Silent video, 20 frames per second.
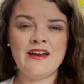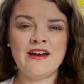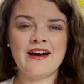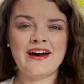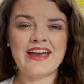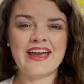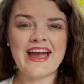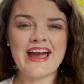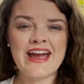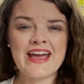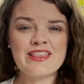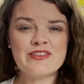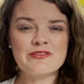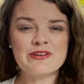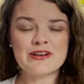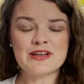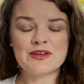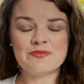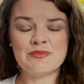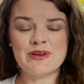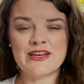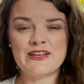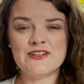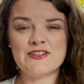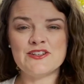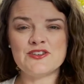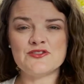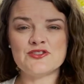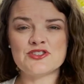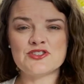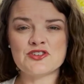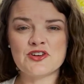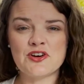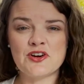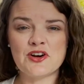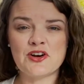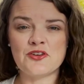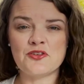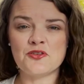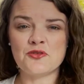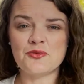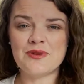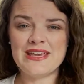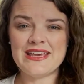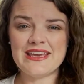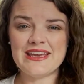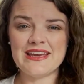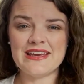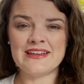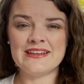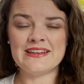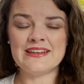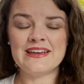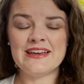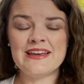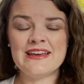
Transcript: I highly recommend you start on a weekend